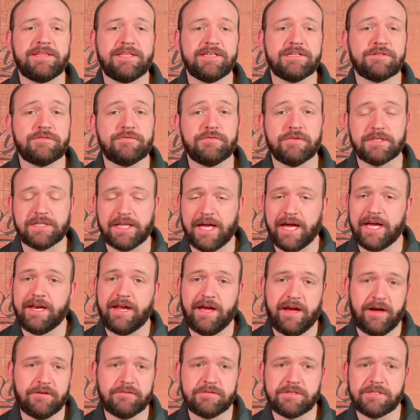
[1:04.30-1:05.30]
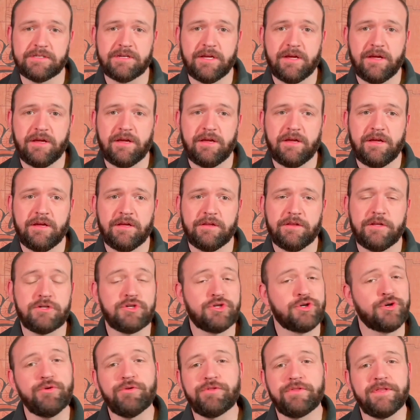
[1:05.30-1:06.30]
this for Lighthouse. The
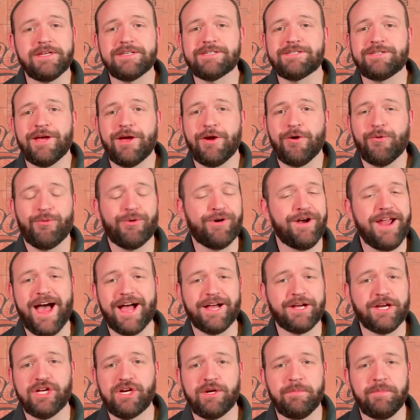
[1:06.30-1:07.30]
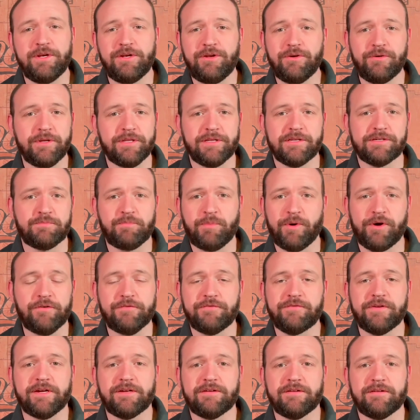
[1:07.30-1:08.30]
truth is, we're not going to be doing this
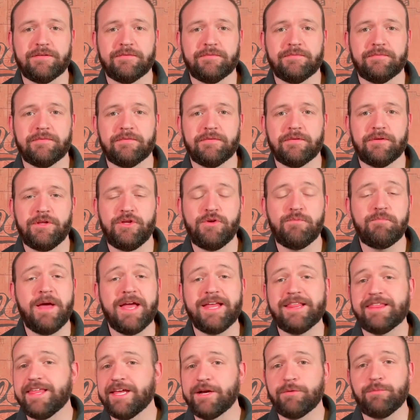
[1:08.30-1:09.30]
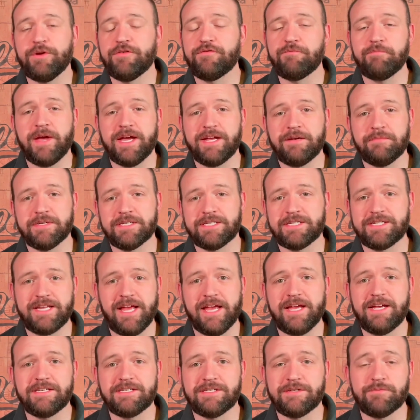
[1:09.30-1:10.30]
perfect. You may think we've made
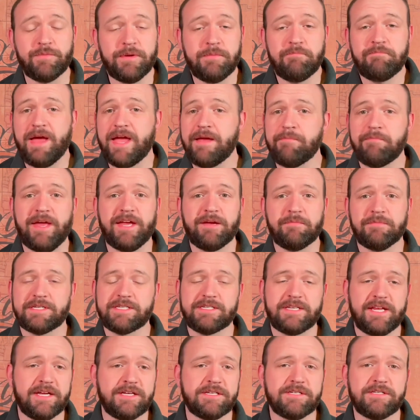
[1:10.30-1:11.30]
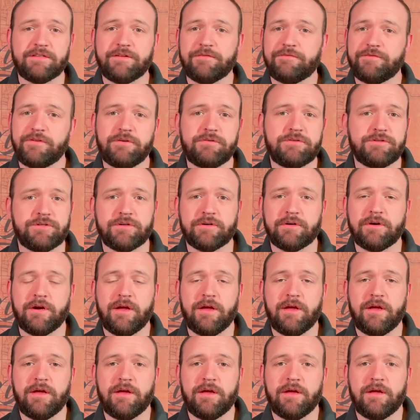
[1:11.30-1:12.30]
mistakes, and we may make mistakes in the future.
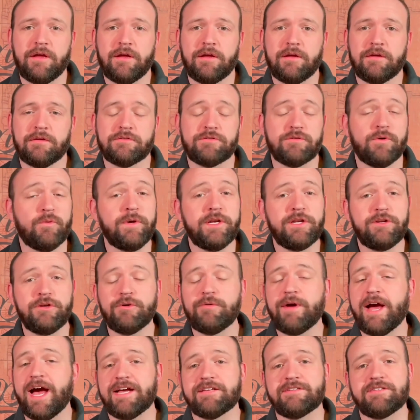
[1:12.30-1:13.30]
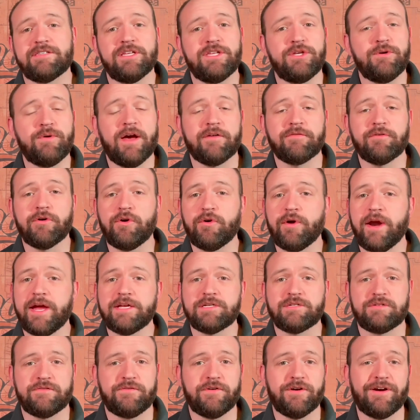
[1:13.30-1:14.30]
So we do ask that you have
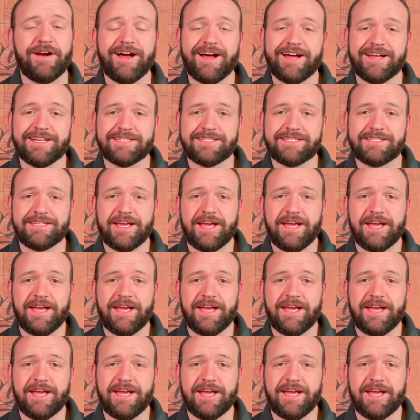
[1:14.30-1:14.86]
grace for us